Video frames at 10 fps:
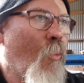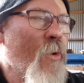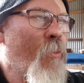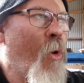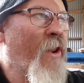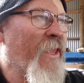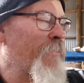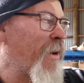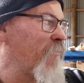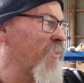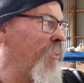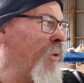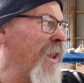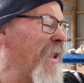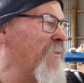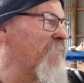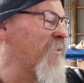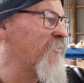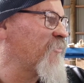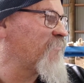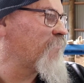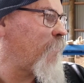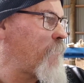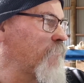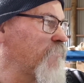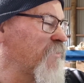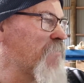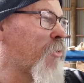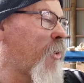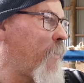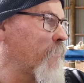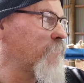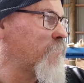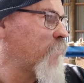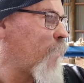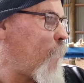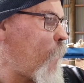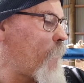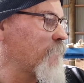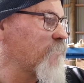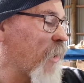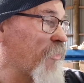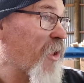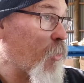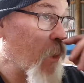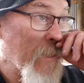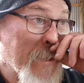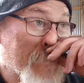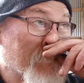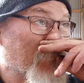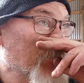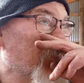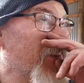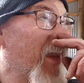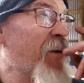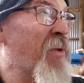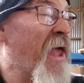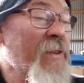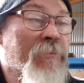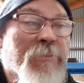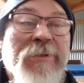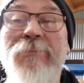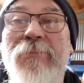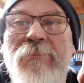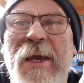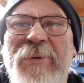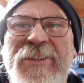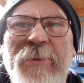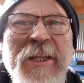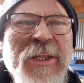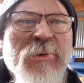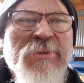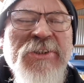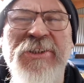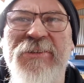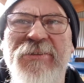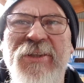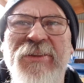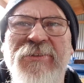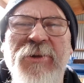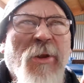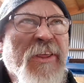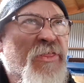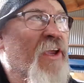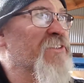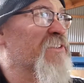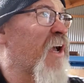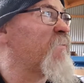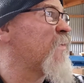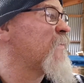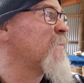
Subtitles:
we might have come up with a plan for this timber. I think we're going to laminate, but maybe something a little bit, just slightly thicker stuff.